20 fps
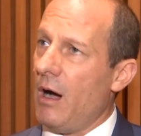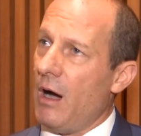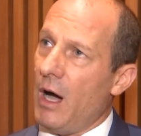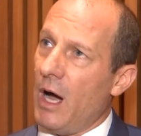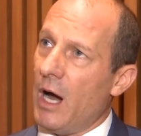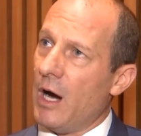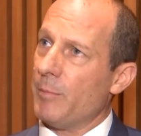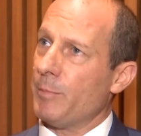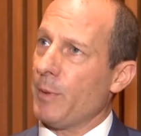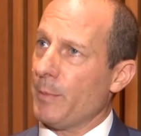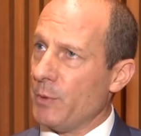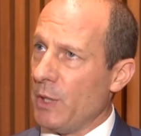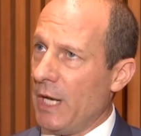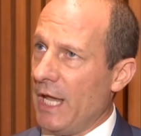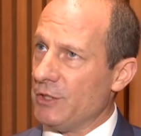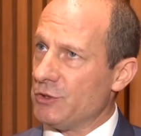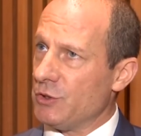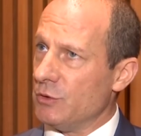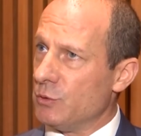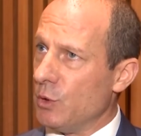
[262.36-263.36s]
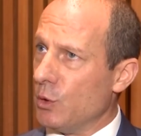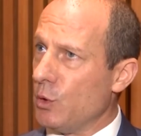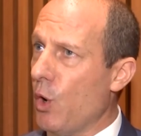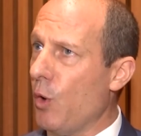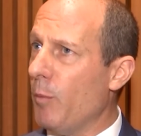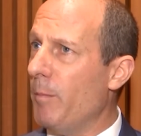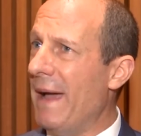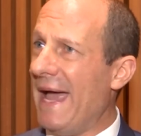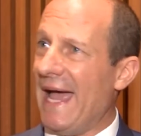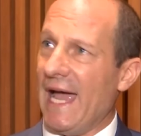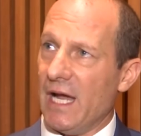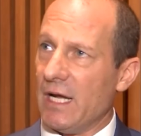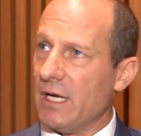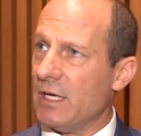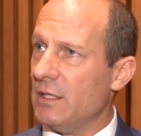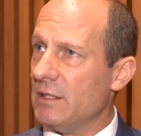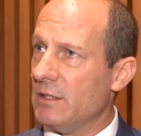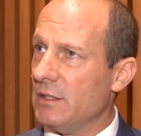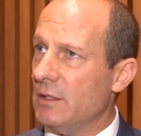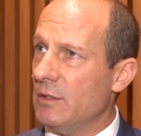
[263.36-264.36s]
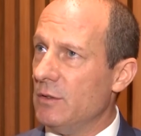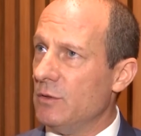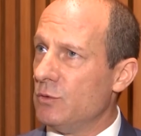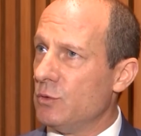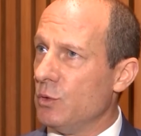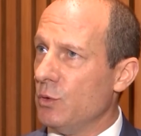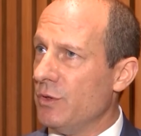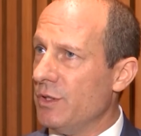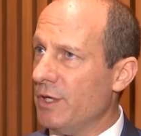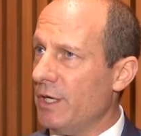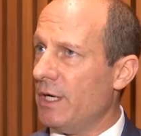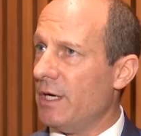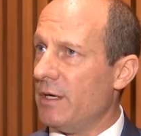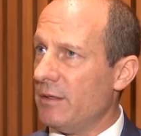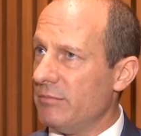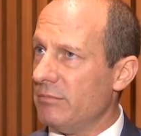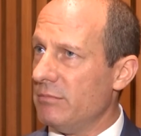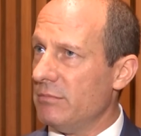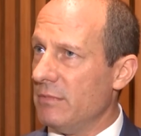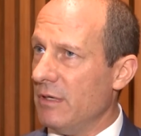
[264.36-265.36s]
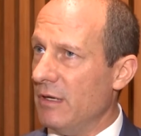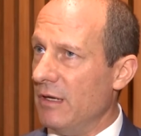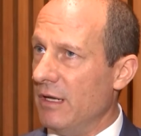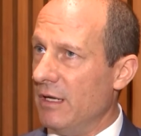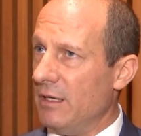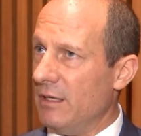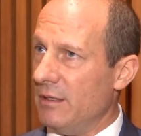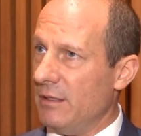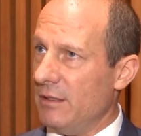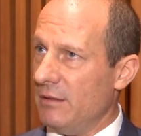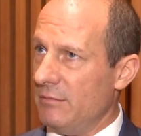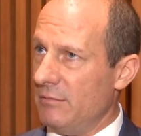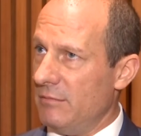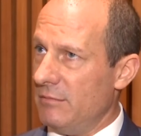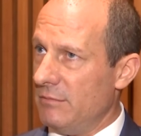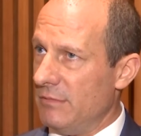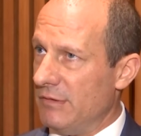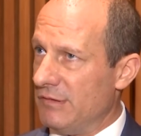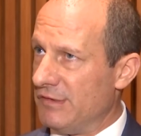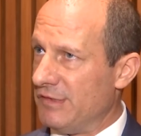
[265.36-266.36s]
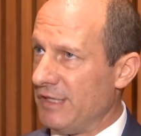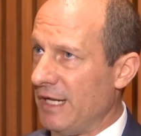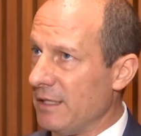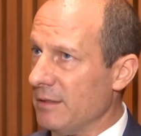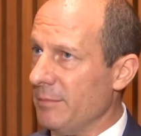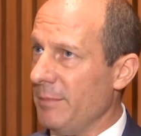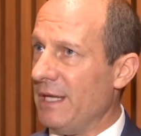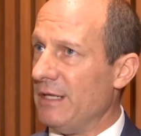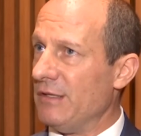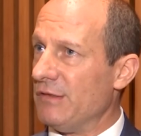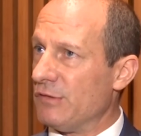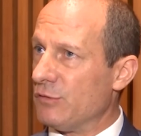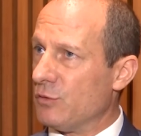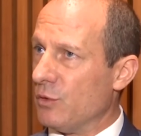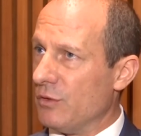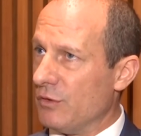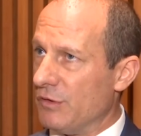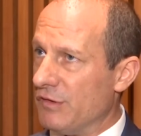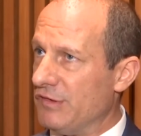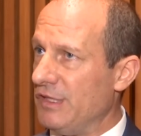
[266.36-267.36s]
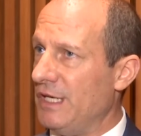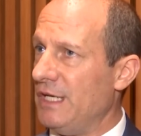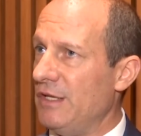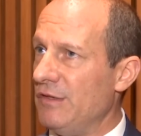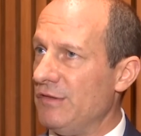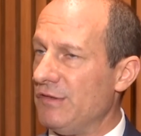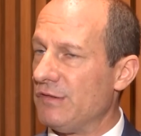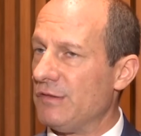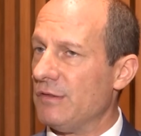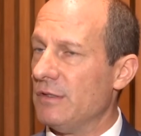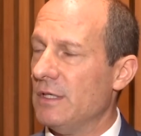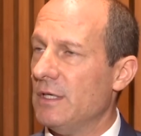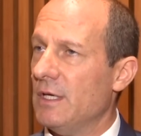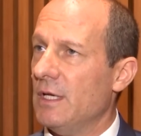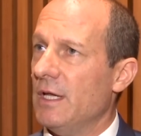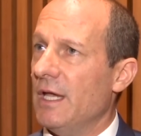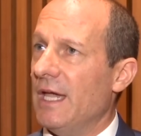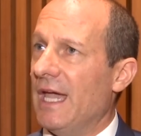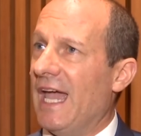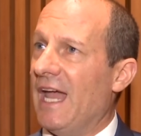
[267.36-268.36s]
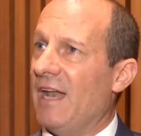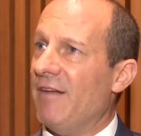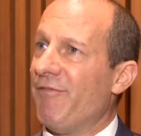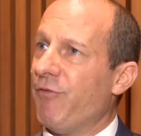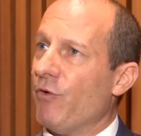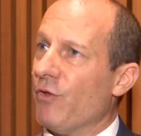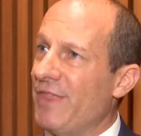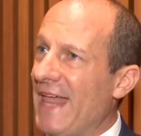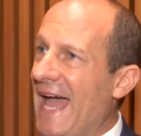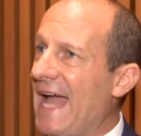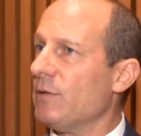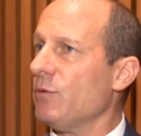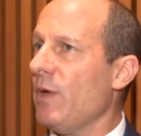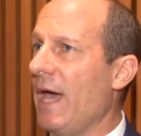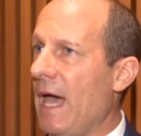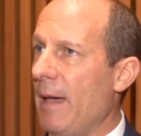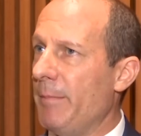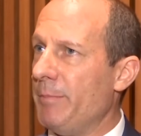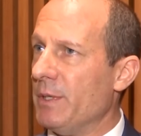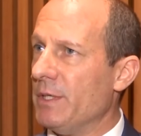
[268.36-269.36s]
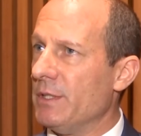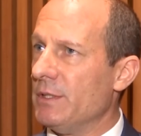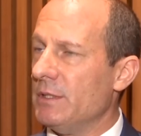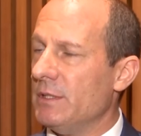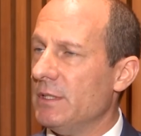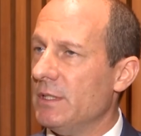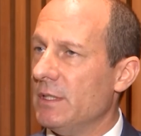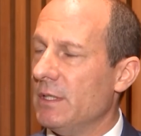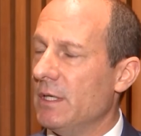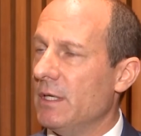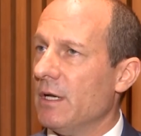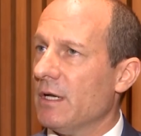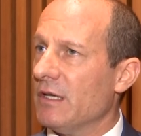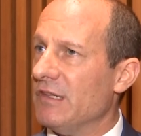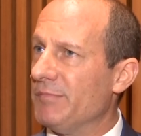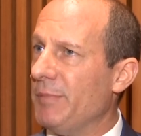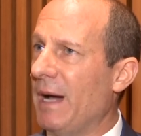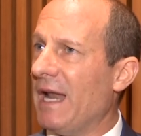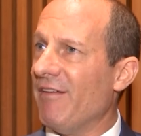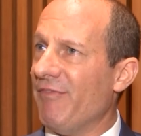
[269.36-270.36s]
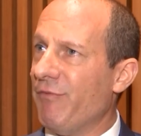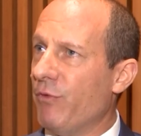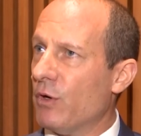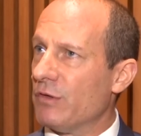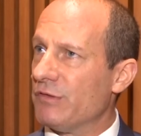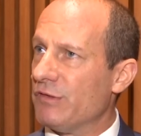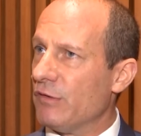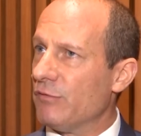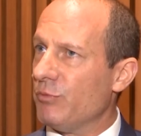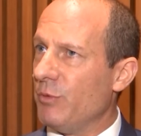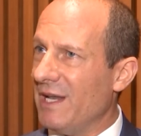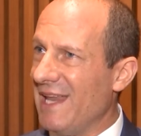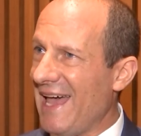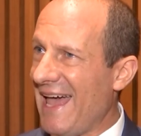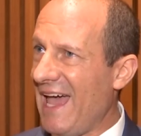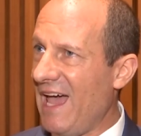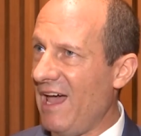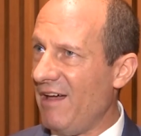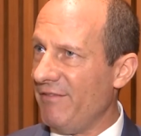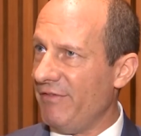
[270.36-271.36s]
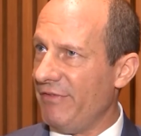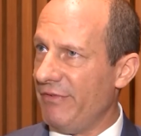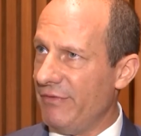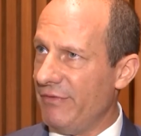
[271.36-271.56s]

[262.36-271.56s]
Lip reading: our population to go back to their settlements, to their cities. And for that to happen, Hezbollah forces will have